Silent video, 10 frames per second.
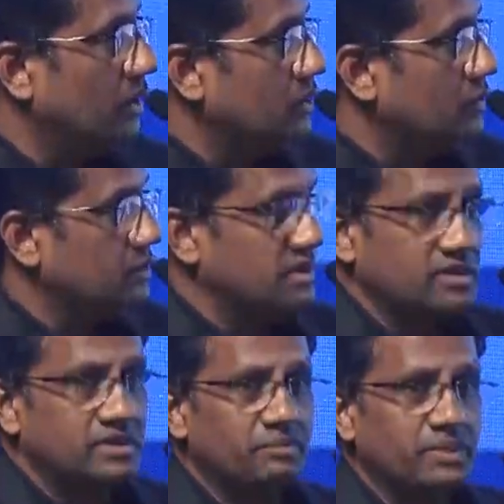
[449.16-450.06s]
So this
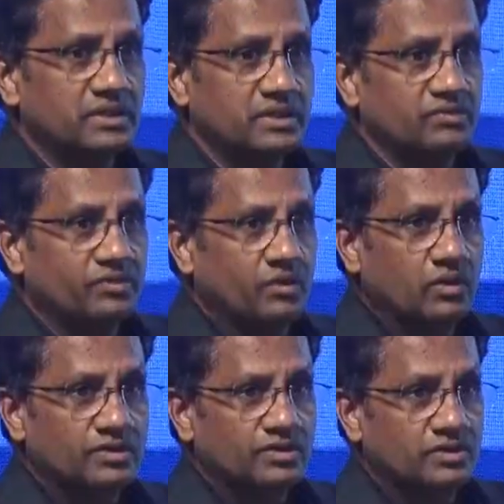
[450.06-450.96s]
is a patient for
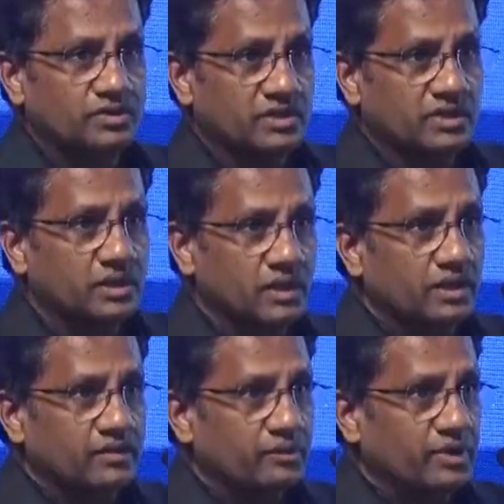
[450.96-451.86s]
surgery.
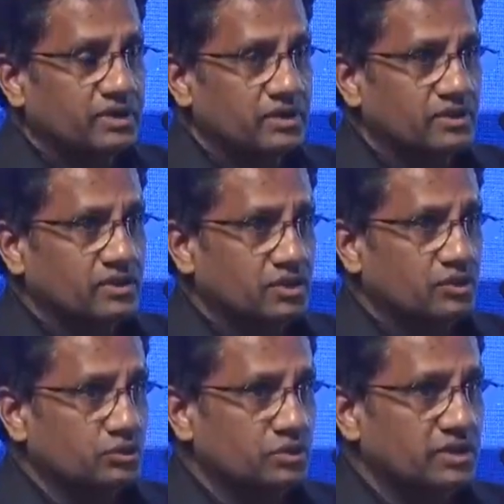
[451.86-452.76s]
If the patient has got
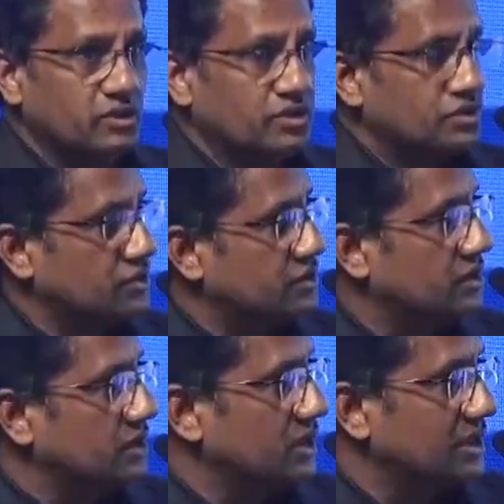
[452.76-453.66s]
truly
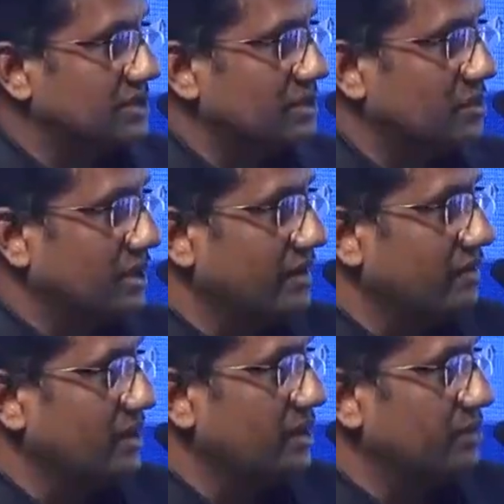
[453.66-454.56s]
non-surgical, at least some kind of
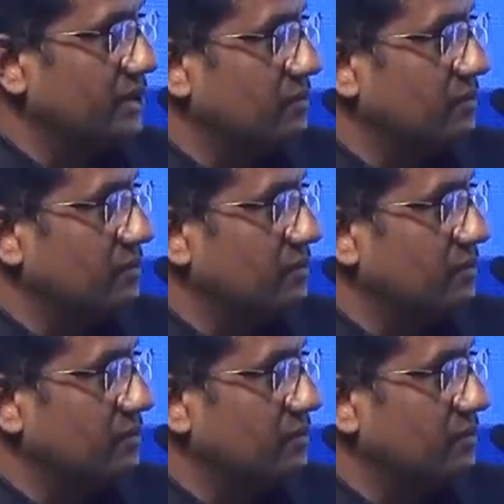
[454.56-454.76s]
hybrid